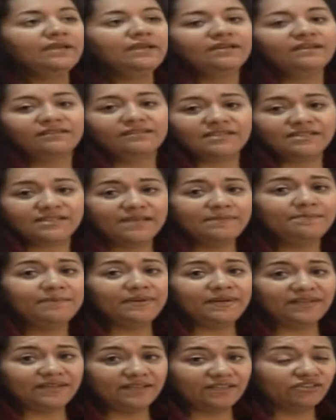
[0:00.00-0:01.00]
The
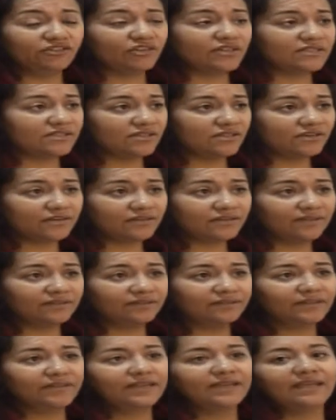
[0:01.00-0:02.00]
simple electric circuit
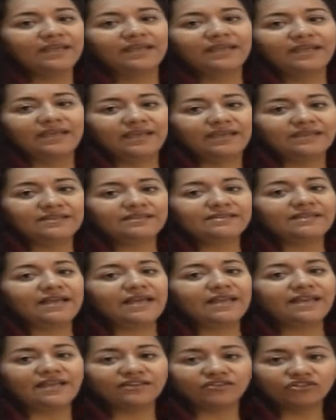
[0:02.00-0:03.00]
is the
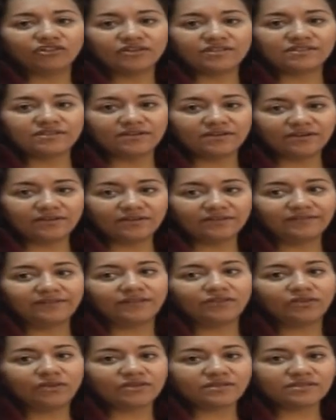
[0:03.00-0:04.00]
electric circuit
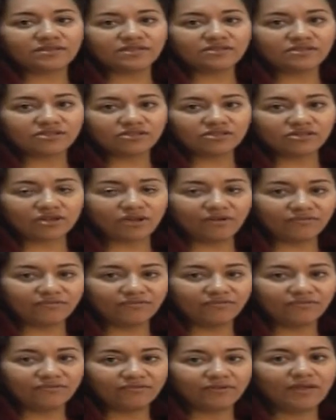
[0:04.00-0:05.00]
that consists of
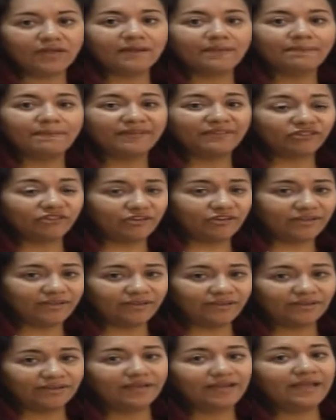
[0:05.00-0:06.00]
battery,
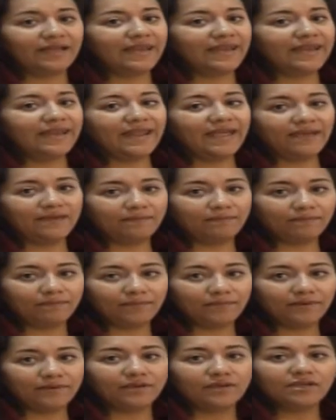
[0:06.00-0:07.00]
lamp,
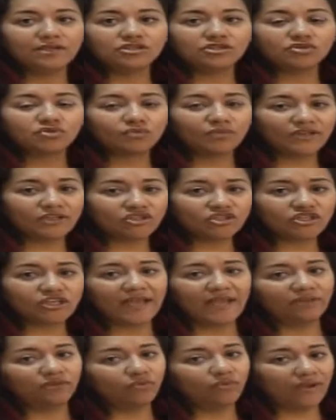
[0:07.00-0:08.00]
switch,
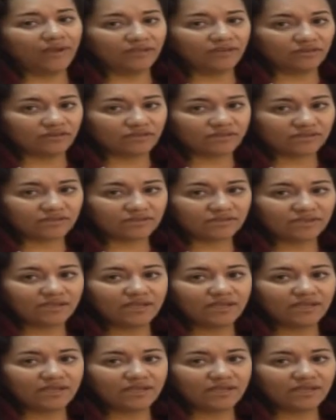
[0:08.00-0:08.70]
and wires.